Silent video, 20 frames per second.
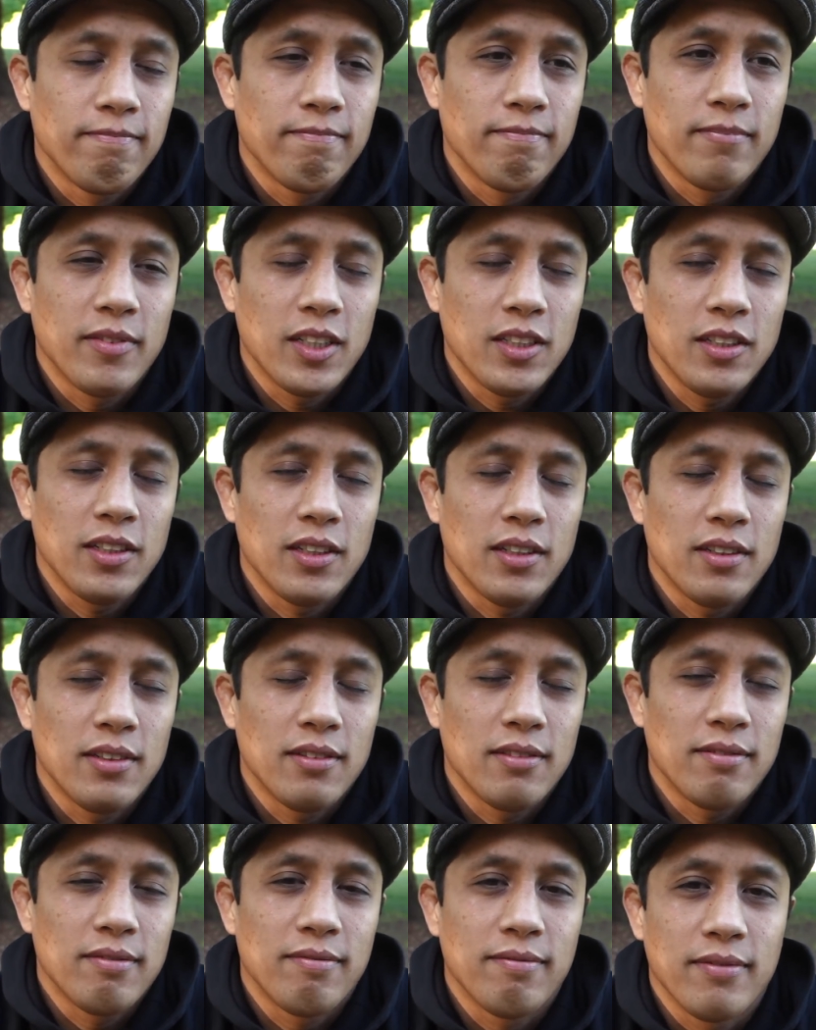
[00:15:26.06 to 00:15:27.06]
That's it.
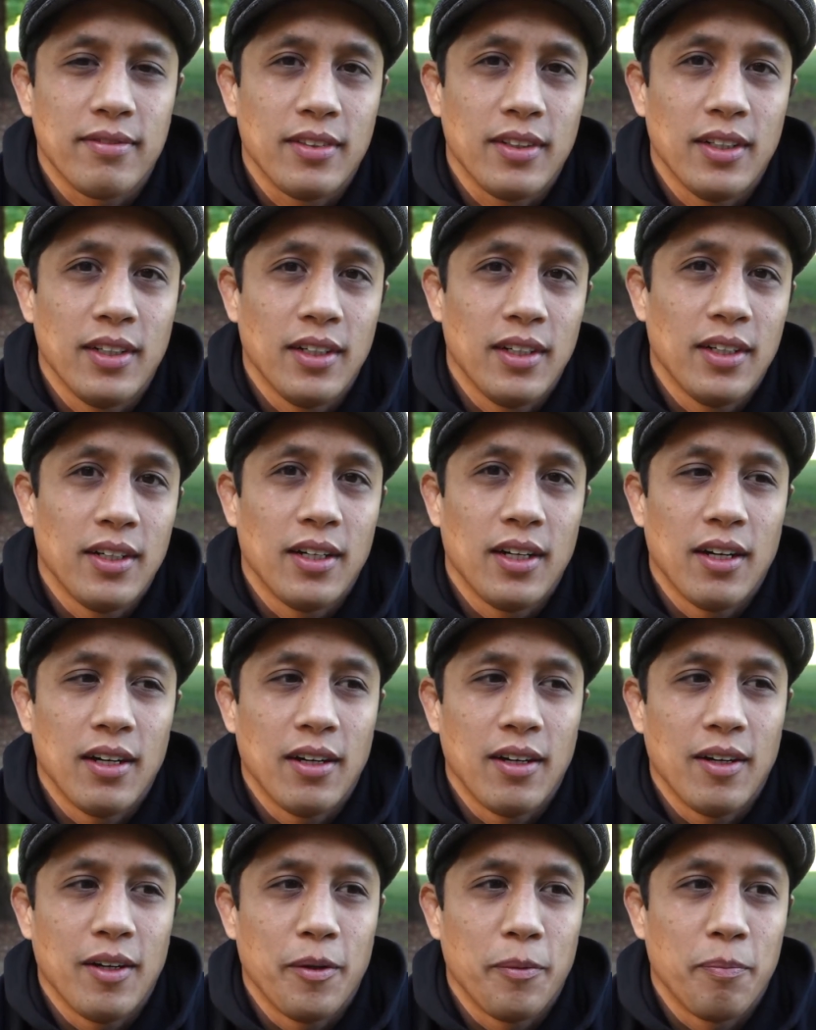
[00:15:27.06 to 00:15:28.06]

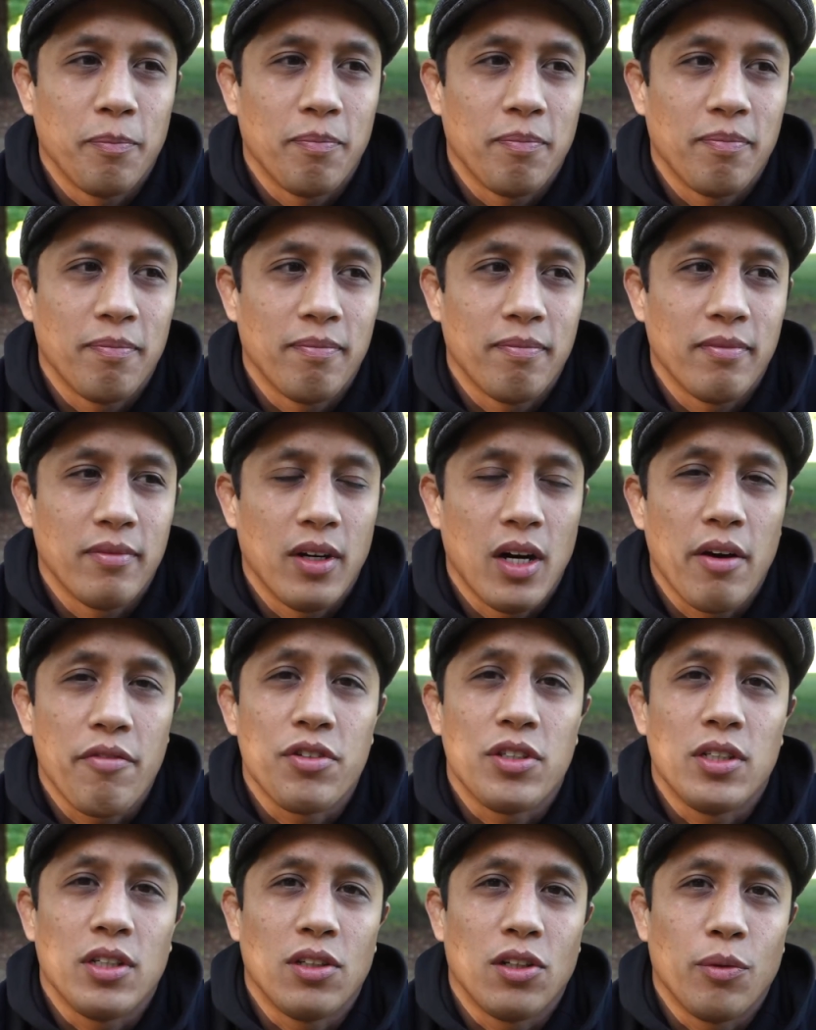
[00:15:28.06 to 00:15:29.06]

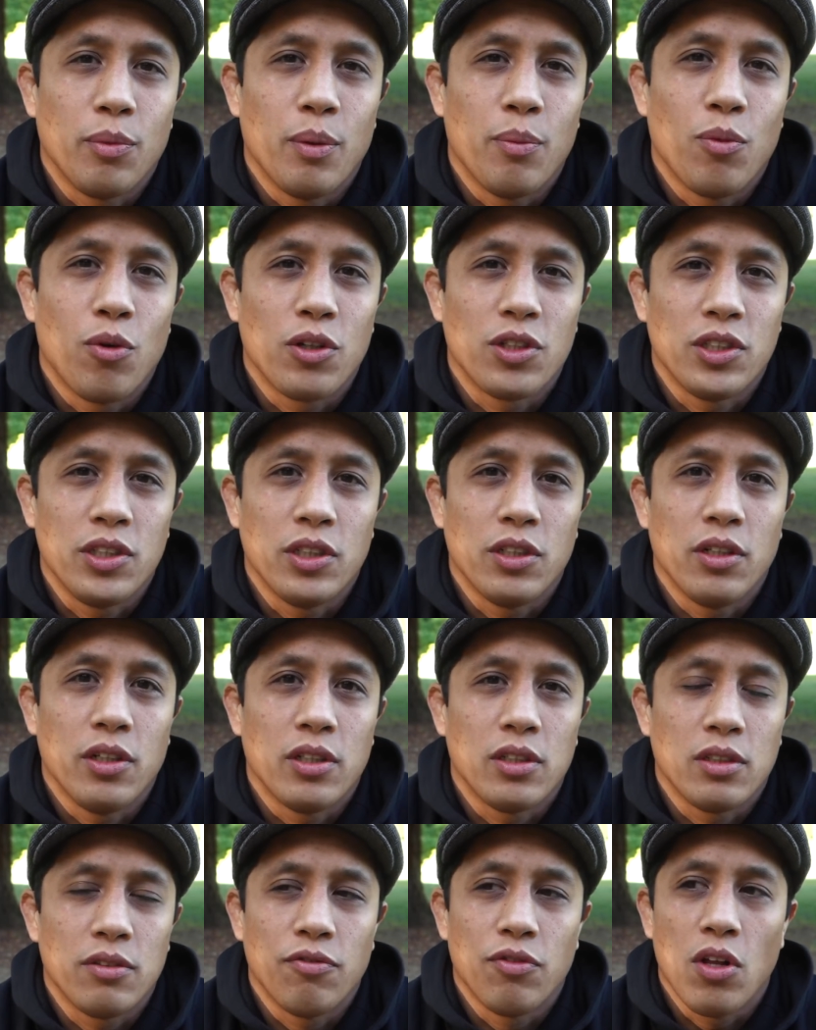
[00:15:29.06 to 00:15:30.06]
Obviously a little bit more
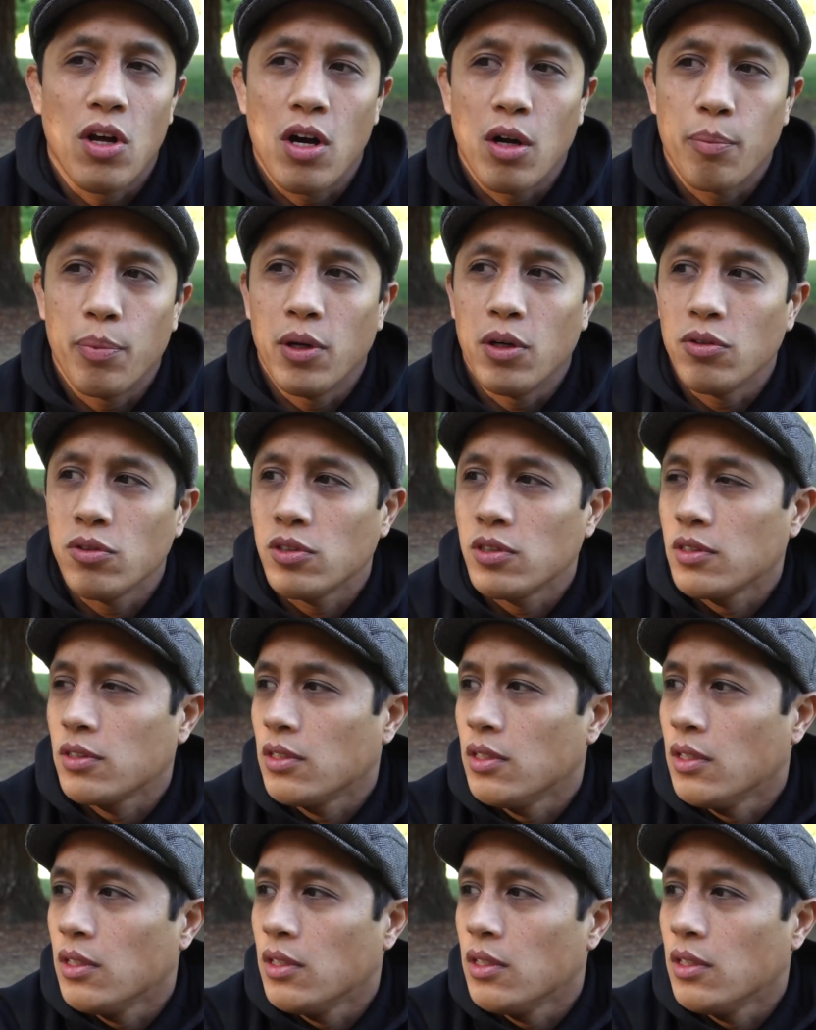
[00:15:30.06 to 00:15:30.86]
serious vlog post.